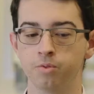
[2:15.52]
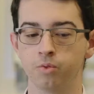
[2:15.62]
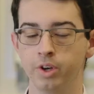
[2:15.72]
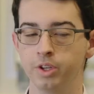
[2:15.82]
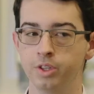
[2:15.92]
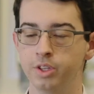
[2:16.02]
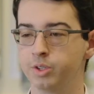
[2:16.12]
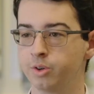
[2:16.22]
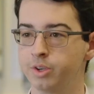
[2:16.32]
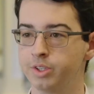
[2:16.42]
Reading these
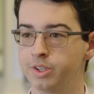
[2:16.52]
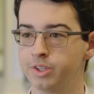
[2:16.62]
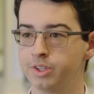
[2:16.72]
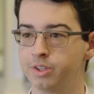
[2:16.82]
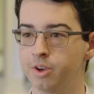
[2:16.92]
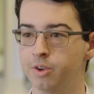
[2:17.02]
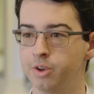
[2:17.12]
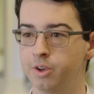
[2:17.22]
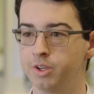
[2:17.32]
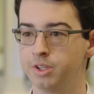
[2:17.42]
stories is so
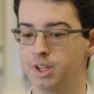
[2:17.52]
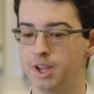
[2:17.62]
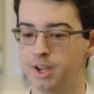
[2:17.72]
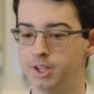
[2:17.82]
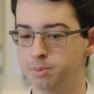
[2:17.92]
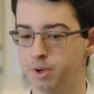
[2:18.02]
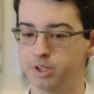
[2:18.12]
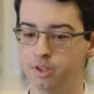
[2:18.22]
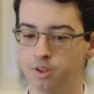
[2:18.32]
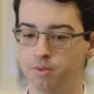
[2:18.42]
good,
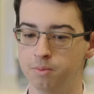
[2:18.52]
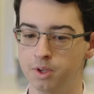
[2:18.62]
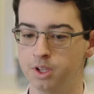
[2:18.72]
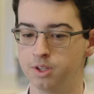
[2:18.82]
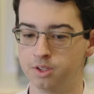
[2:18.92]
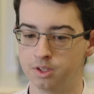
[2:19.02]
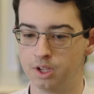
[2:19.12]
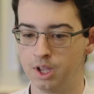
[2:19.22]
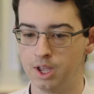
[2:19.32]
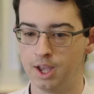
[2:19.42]
especially for me
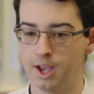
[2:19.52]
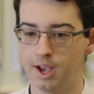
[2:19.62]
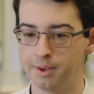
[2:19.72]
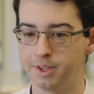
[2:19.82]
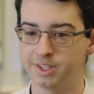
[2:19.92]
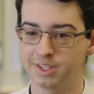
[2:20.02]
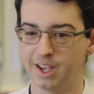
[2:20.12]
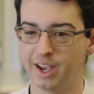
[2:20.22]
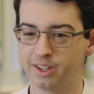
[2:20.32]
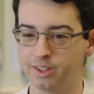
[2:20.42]
because I guess
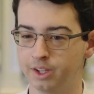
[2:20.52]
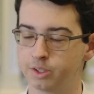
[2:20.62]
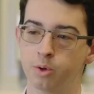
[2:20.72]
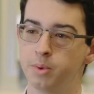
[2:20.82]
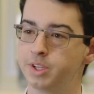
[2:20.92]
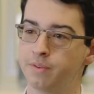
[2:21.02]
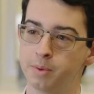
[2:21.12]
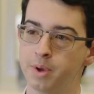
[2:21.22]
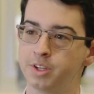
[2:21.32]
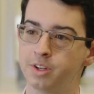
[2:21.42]
I'd like to call myself
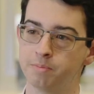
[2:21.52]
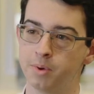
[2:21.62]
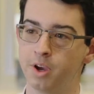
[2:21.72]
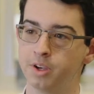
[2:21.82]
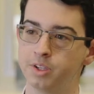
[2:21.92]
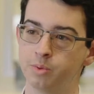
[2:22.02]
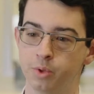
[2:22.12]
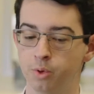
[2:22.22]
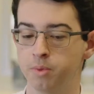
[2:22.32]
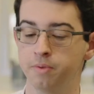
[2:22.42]
an imaginative person
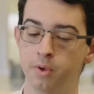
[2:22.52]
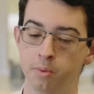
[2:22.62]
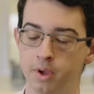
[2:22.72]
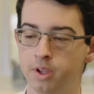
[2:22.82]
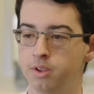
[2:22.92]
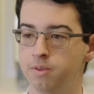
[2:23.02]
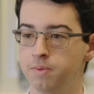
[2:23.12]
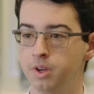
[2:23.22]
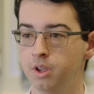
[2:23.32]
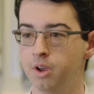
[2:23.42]
with all my filmmaking
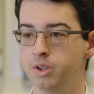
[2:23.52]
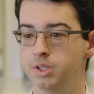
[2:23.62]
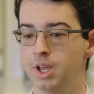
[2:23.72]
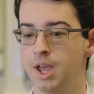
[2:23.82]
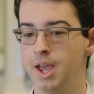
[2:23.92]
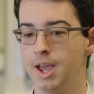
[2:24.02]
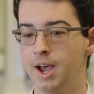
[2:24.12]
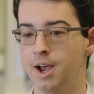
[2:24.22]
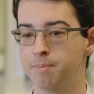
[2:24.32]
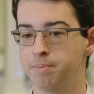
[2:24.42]
and videos,
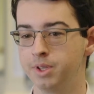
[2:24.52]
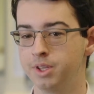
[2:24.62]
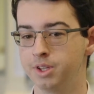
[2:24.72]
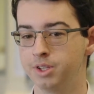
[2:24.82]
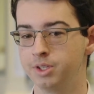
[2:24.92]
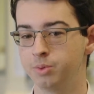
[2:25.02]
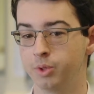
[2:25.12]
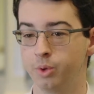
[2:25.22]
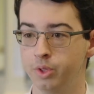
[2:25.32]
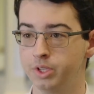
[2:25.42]
because
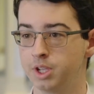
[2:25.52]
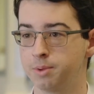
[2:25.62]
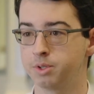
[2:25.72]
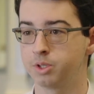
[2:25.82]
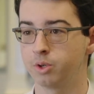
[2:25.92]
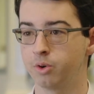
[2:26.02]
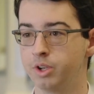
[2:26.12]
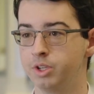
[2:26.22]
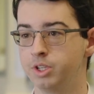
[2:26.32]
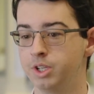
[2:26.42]
with all these types of
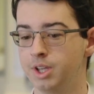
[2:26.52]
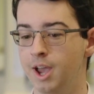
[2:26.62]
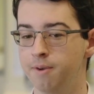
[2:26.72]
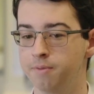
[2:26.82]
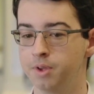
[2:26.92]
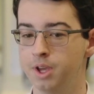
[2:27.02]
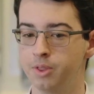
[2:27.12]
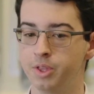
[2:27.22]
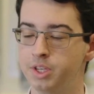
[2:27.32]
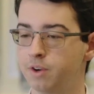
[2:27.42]
stories you have
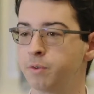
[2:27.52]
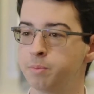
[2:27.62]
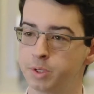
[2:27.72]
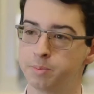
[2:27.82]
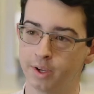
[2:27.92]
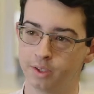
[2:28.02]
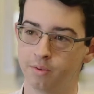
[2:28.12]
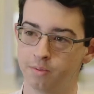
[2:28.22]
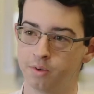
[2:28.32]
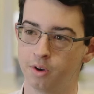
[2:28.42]
the different
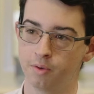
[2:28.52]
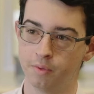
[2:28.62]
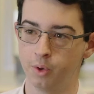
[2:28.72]
perspective of the